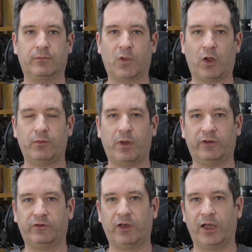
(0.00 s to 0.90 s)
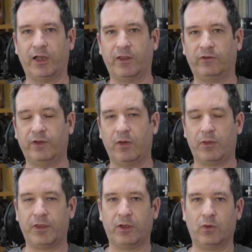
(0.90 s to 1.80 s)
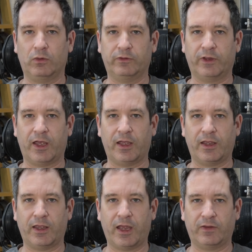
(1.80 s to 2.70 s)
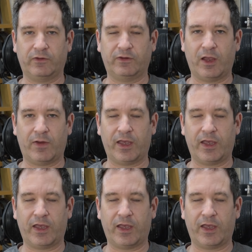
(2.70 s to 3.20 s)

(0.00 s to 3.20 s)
Go to my site, and there's now a thing called there's now